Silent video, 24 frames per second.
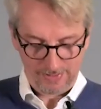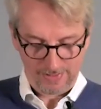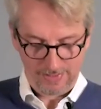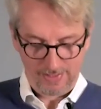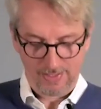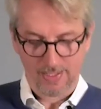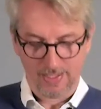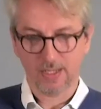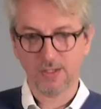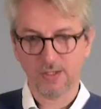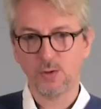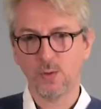
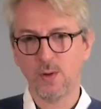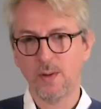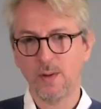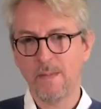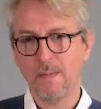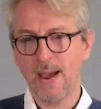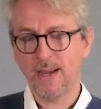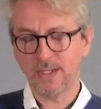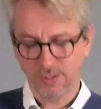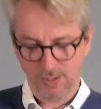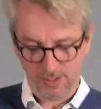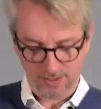Can you
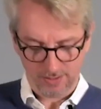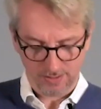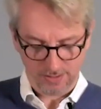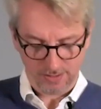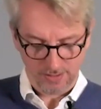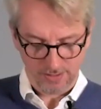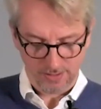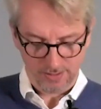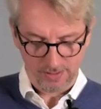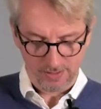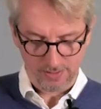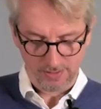
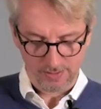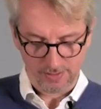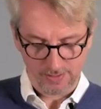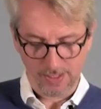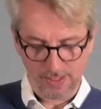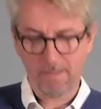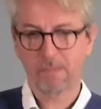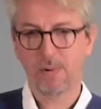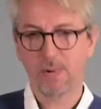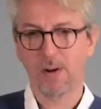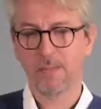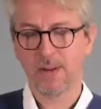imagine
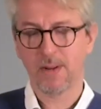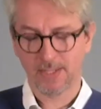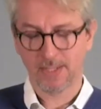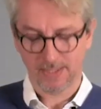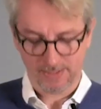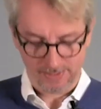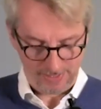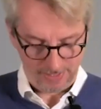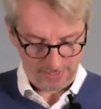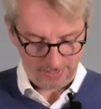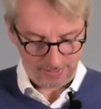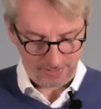
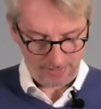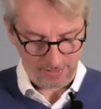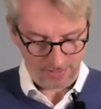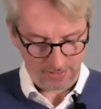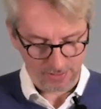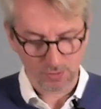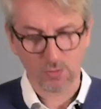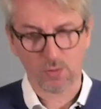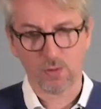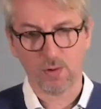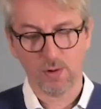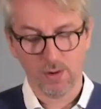supplementing
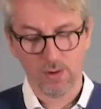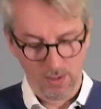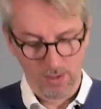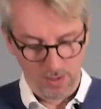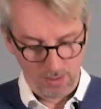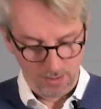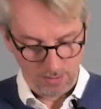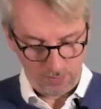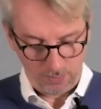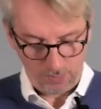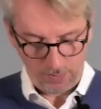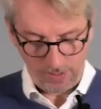your
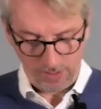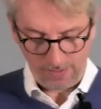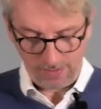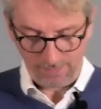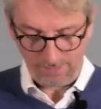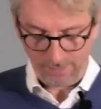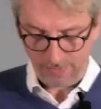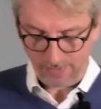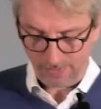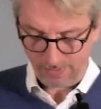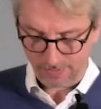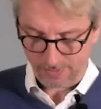
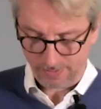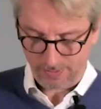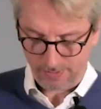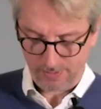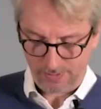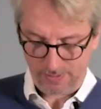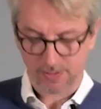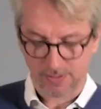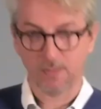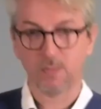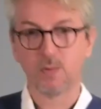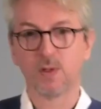wave
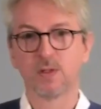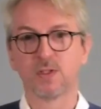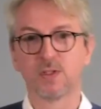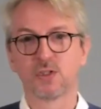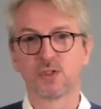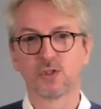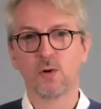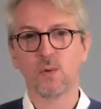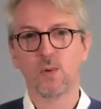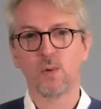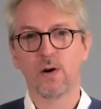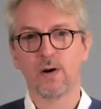system with
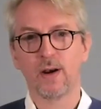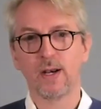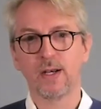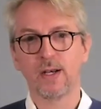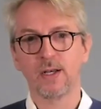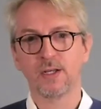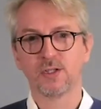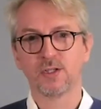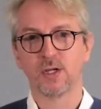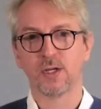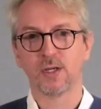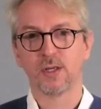solar
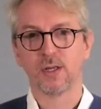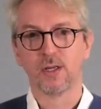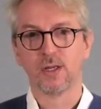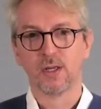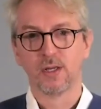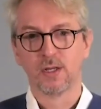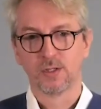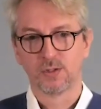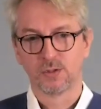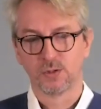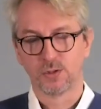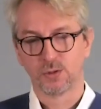energy
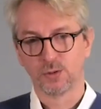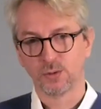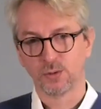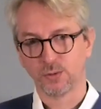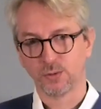to